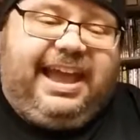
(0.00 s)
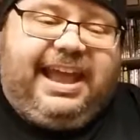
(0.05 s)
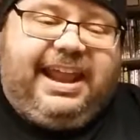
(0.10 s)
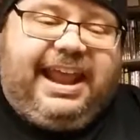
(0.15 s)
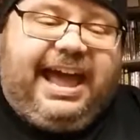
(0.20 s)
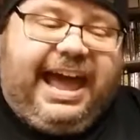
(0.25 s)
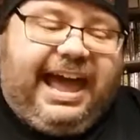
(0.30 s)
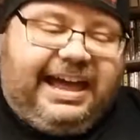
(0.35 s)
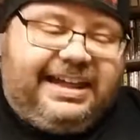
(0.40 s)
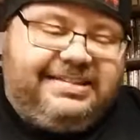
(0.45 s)

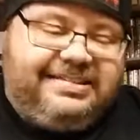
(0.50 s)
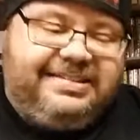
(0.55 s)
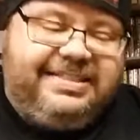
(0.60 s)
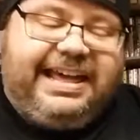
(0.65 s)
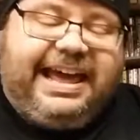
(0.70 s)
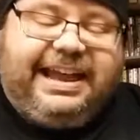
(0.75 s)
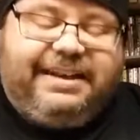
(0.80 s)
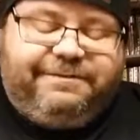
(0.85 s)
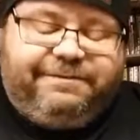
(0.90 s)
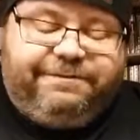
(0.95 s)
It has
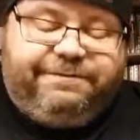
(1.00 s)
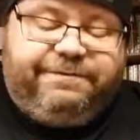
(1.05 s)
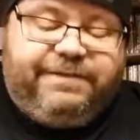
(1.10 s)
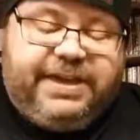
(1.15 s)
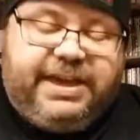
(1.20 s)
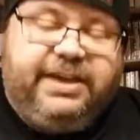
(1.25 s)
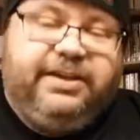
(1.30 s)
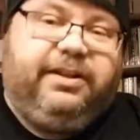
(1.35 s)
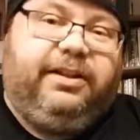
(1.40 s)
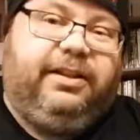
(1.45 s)
that
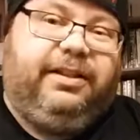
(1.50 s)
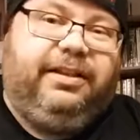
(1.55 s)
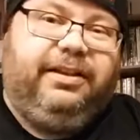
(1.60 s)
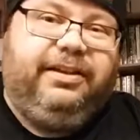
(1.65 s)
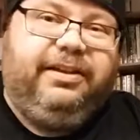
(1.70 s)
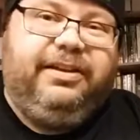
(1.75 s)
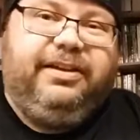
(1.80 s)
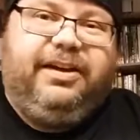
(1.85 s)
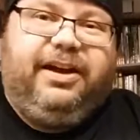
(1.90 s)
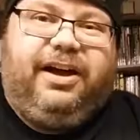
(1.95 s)
feel
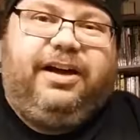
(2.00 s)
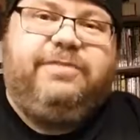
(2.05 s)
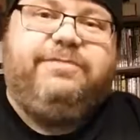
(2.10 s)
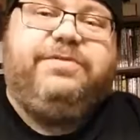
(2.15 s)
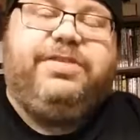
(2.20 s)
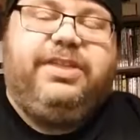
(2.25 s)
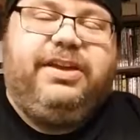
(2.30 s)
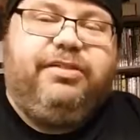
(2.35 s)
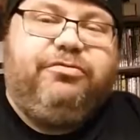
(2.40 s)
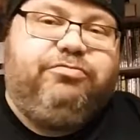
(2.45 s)

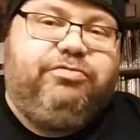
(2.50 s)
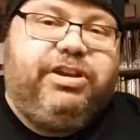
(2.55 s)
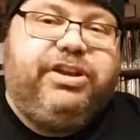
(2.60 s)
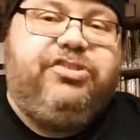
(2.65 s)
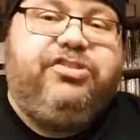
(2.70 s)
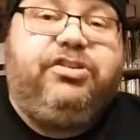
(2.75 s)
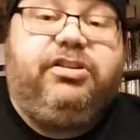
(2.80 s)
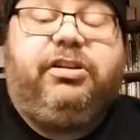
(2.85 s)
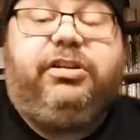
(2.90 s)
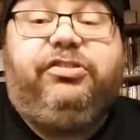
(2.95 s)
of the
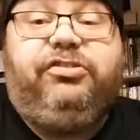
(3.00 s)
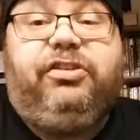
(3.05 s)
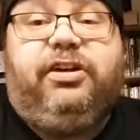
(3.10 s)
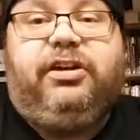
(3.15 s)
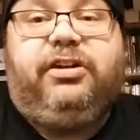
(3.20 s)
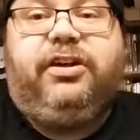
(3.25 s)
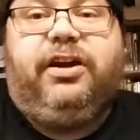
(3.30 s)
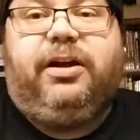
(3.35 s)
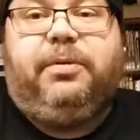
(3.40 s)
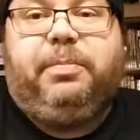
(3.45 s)
original
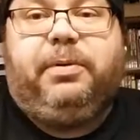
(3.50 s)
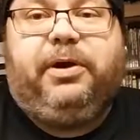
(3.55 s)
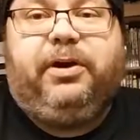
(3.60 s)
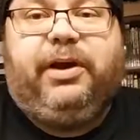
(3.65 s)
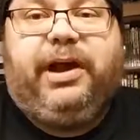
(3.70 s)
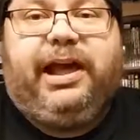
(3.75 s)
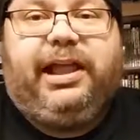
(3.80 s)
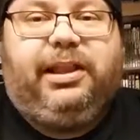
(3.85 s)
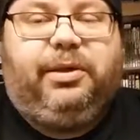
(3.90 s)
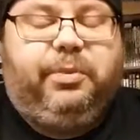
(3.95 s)
John
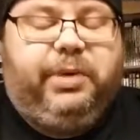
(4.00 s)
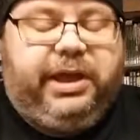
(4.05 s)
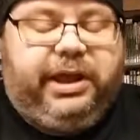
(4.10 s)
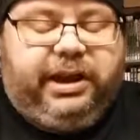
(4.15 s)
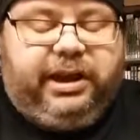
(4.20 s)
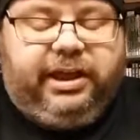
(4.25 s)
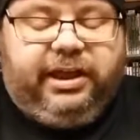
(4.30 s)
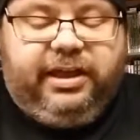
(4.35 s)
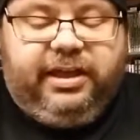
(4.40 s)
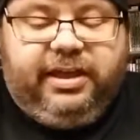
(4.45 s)
Carpenter
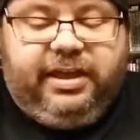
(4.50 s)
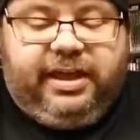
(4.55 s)
Halloween,